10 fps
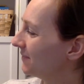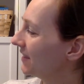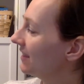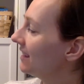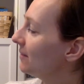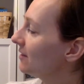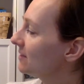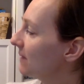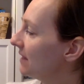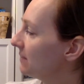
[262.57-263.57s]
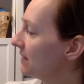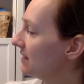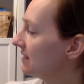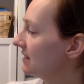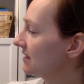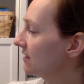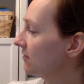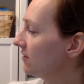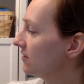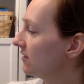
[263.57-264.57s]
The thing about spelling bees is the
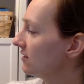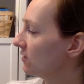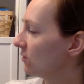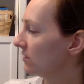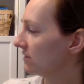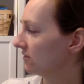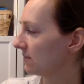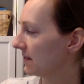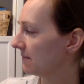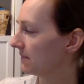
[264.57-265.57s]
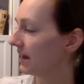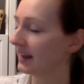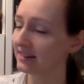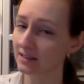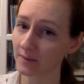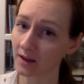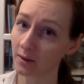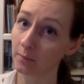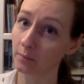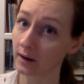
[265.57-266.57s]
first round is always a freebie. I had to
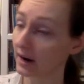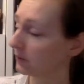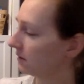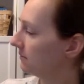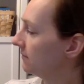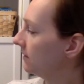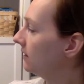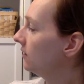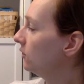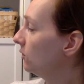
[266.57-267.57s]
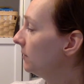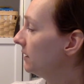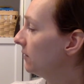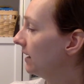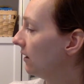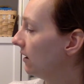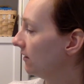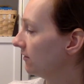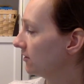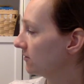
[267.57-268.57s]
spell brown. Nobody went out on
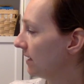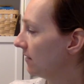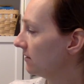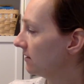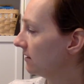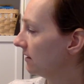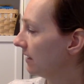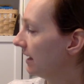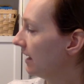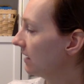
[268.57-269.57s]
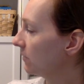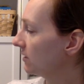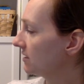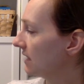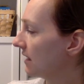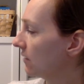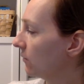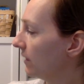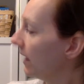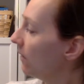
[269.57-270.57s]
the first round. Then I had words like
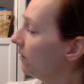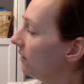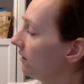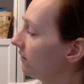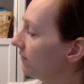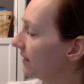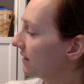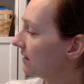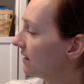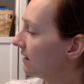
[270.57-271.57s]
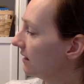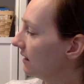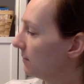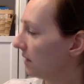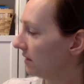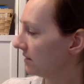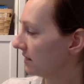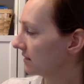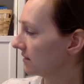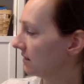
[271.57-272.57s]
without, frankly, and
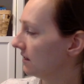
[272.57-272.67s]
politics.